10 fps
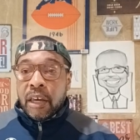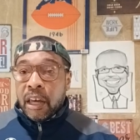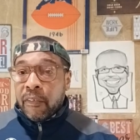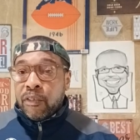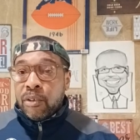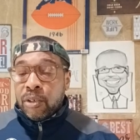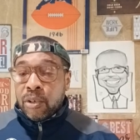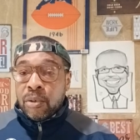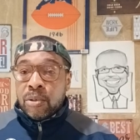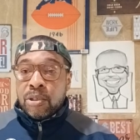if you
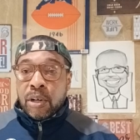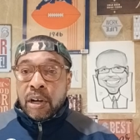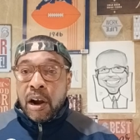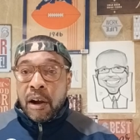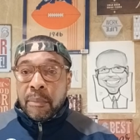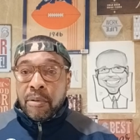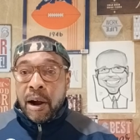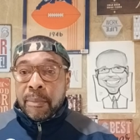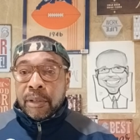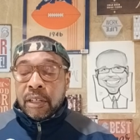use your card
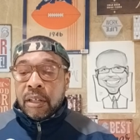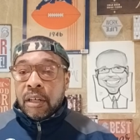properly.